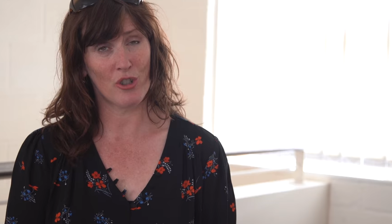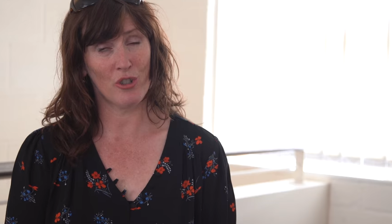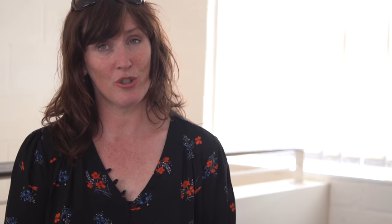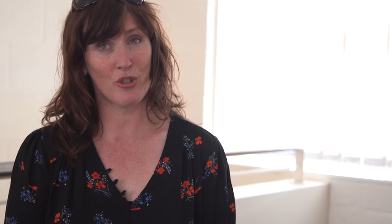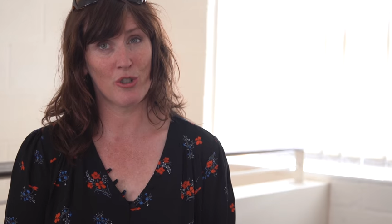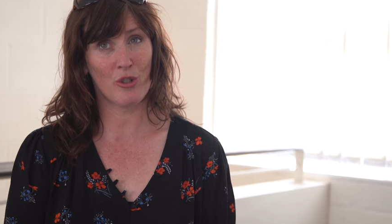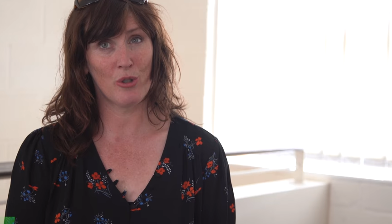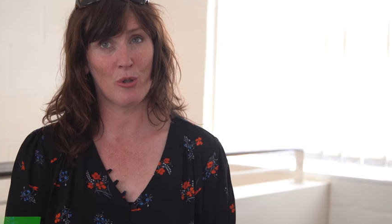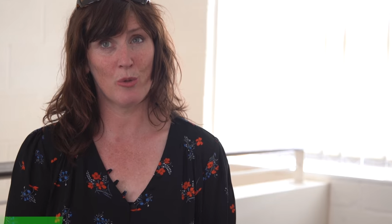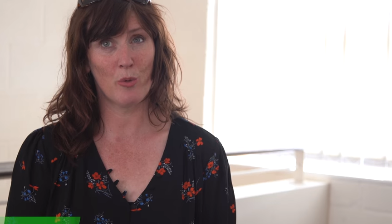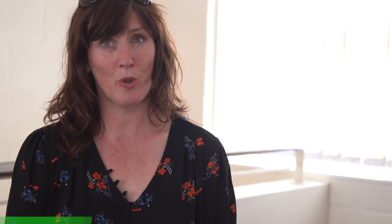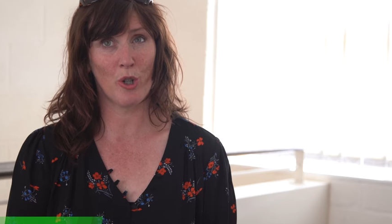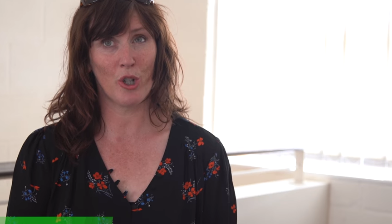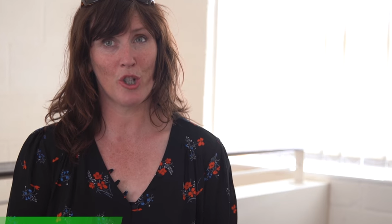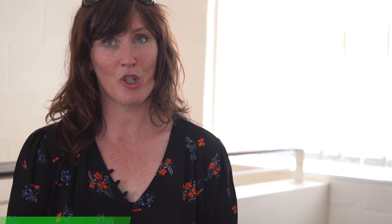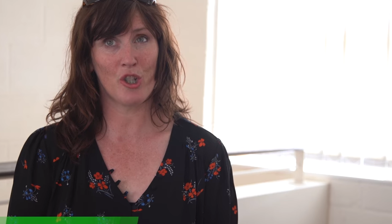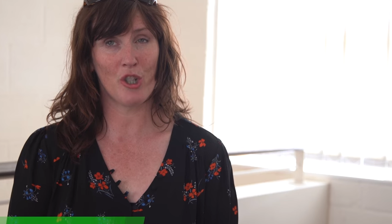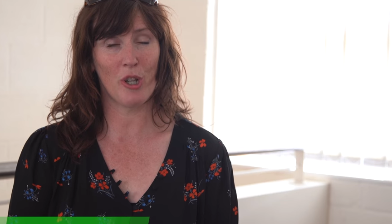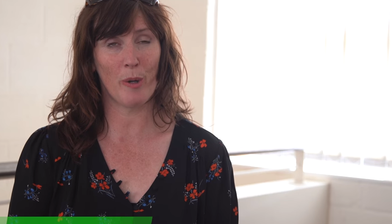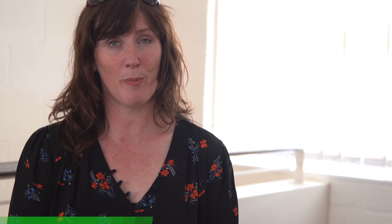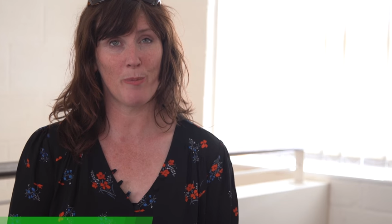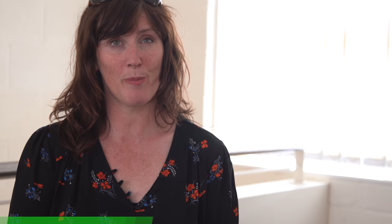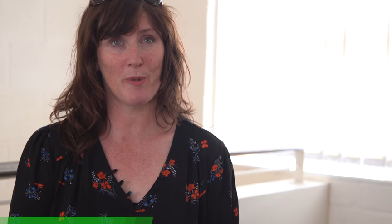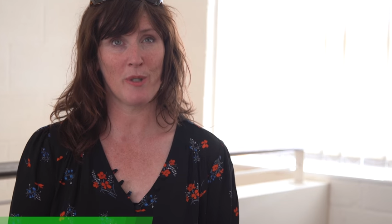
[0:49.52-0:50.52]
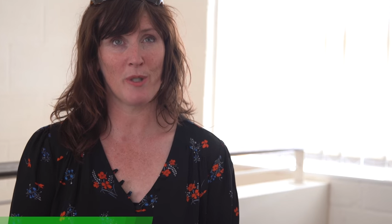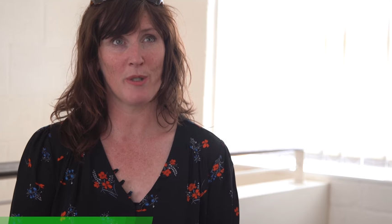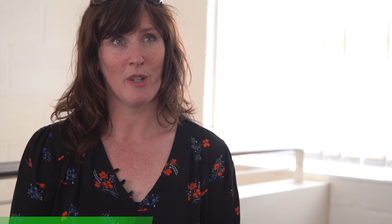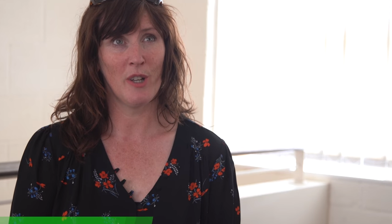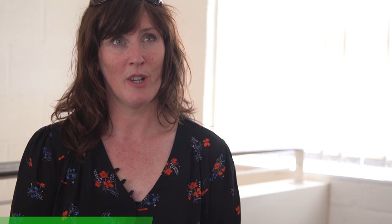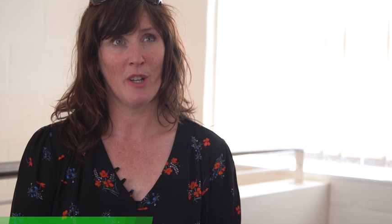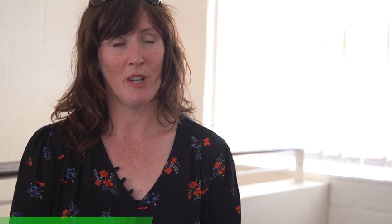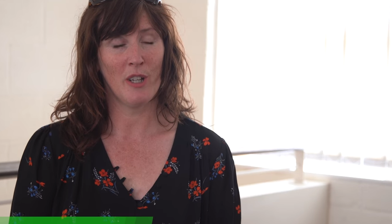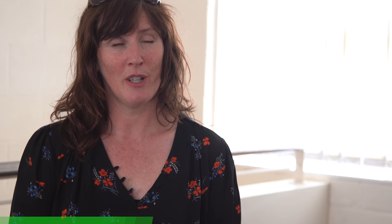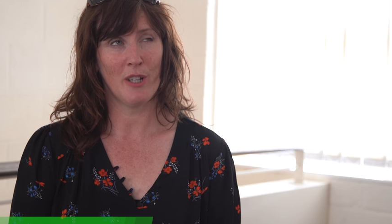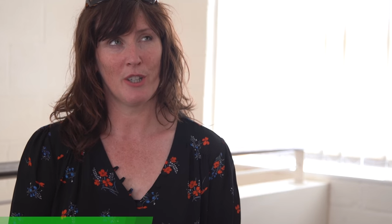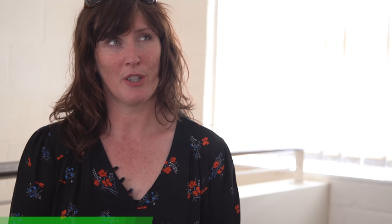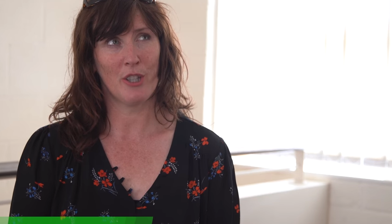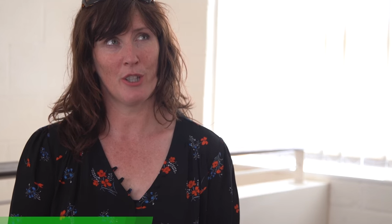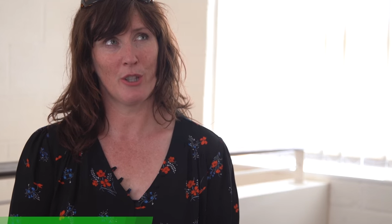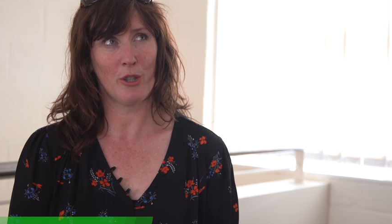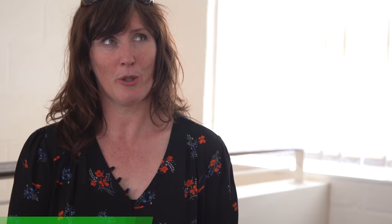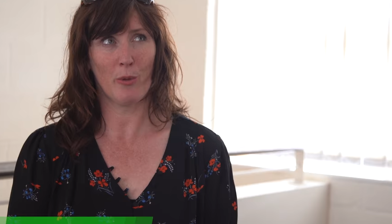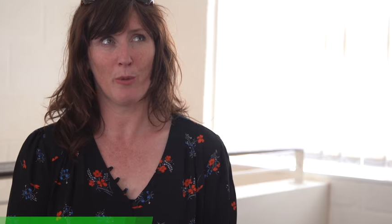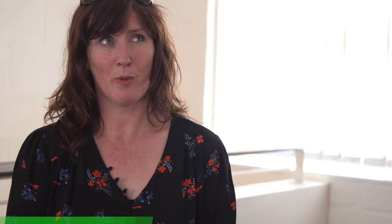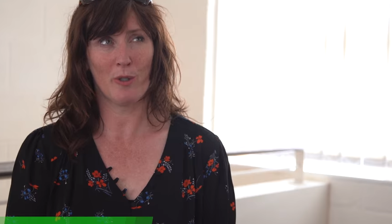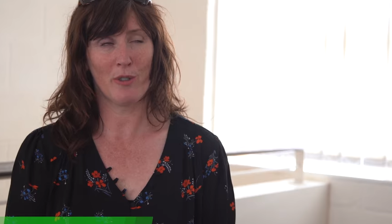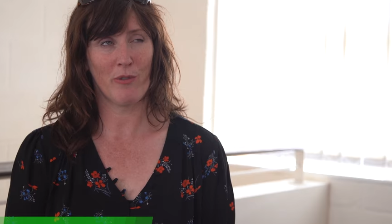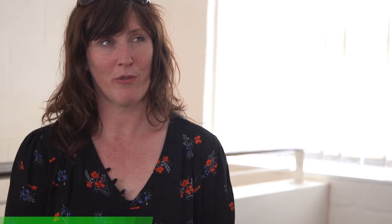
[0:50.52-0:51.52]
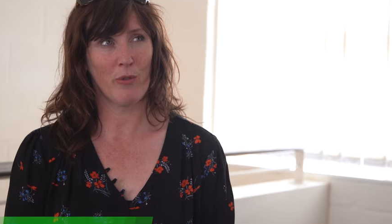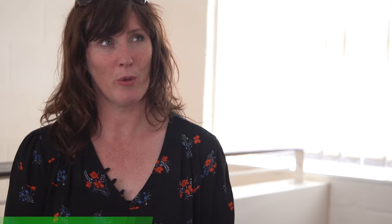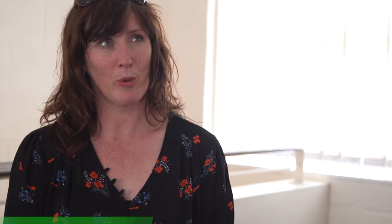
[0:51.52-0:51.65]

done two workshops. I think there was